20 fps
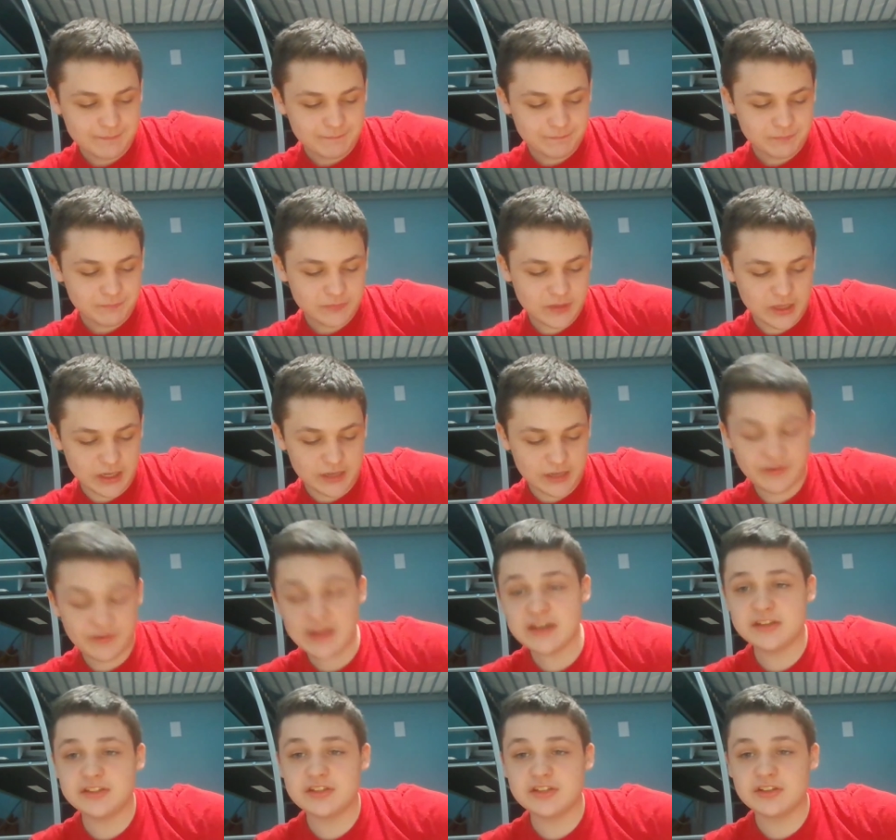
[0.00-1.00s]

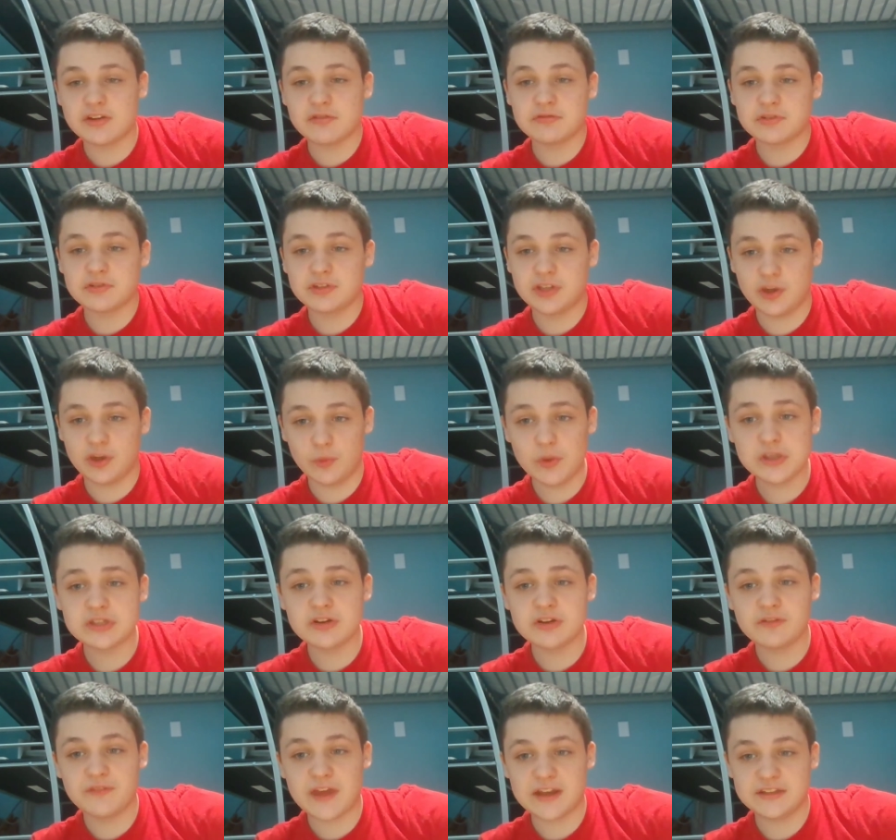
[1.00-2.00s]
the
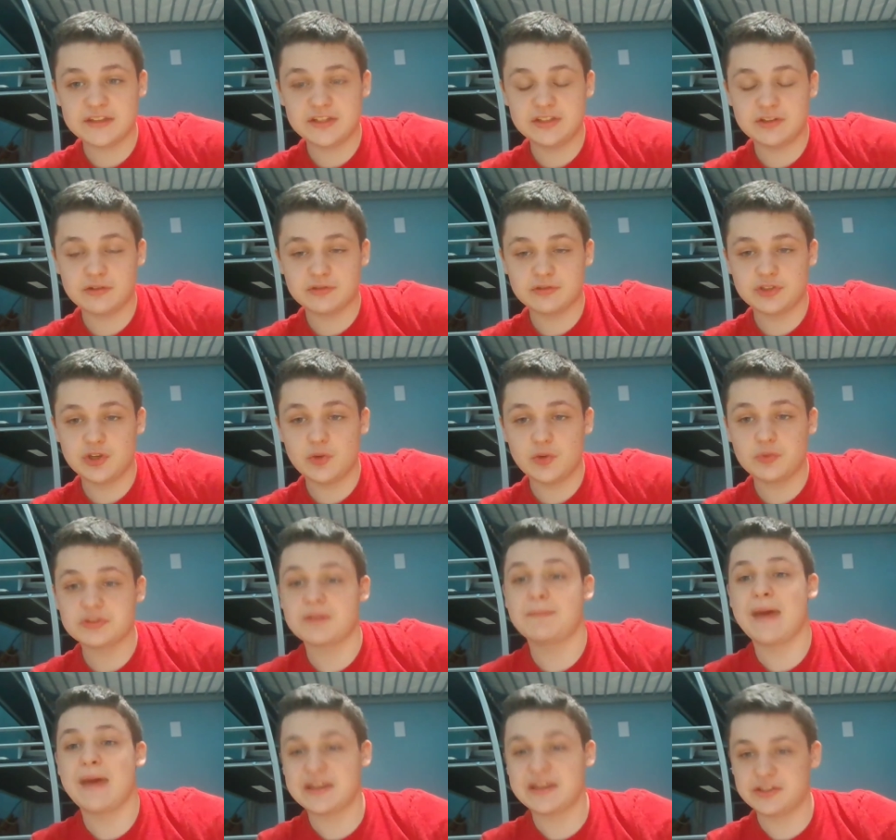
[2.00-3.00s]
original Fantasy Zone 2 was a
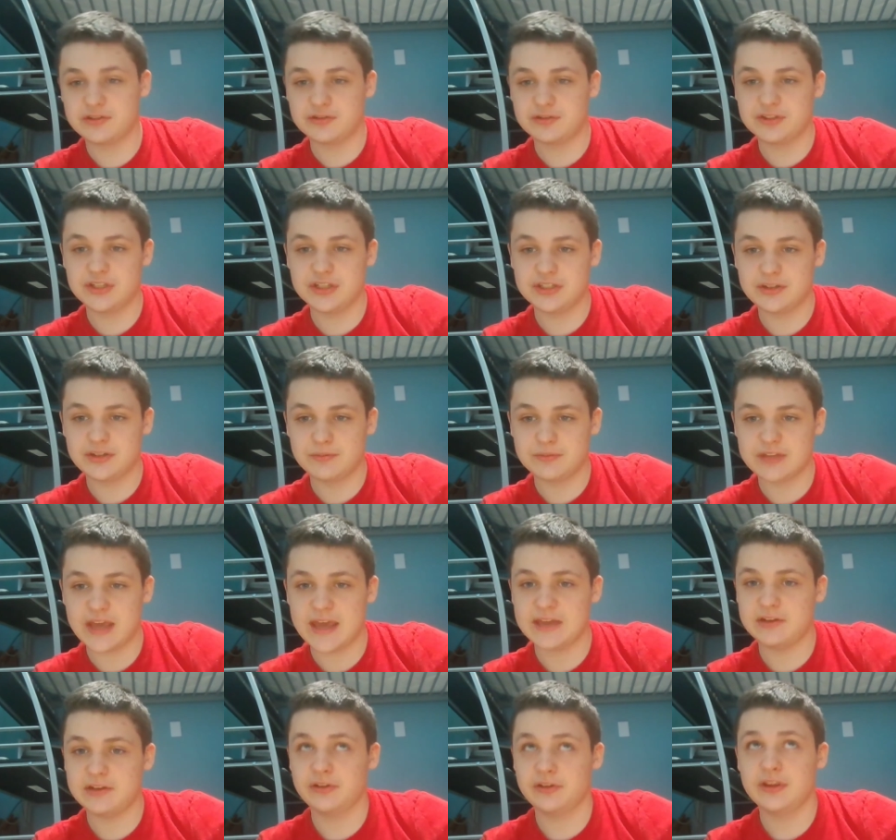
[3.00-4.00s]
Master System
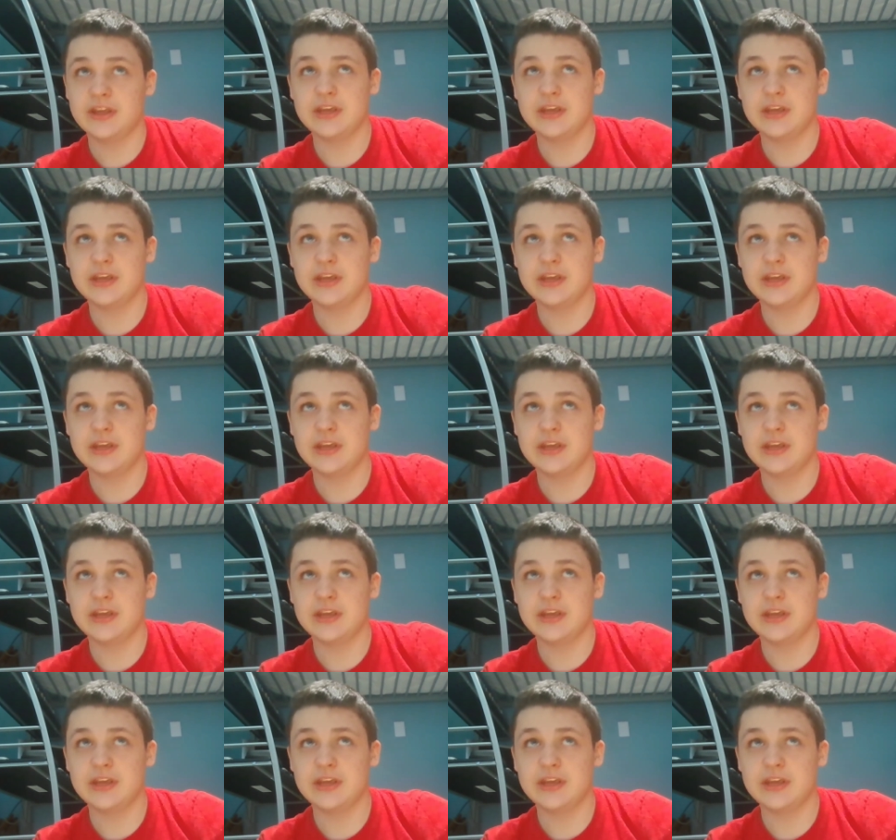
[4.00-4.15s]
title.